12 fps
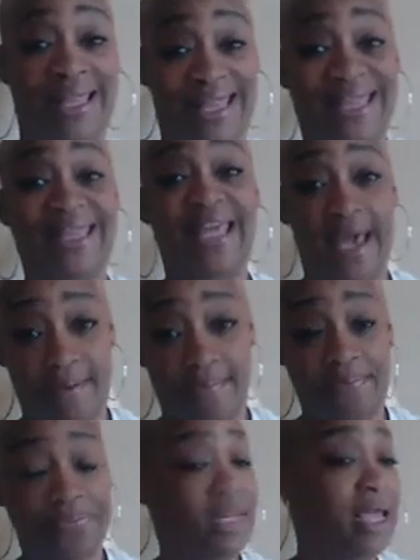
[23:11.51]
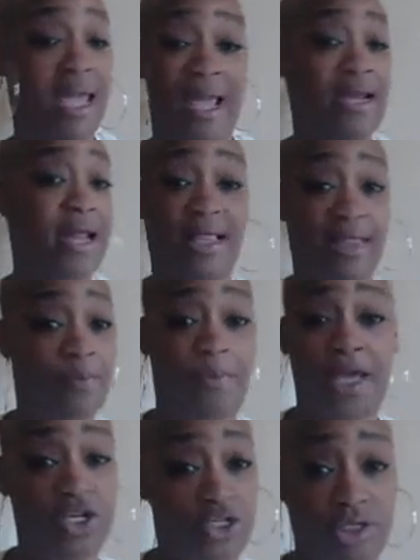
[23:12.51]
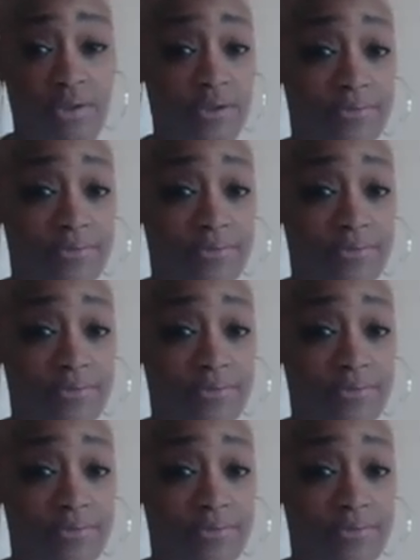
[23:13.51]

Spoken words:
them and not the patient.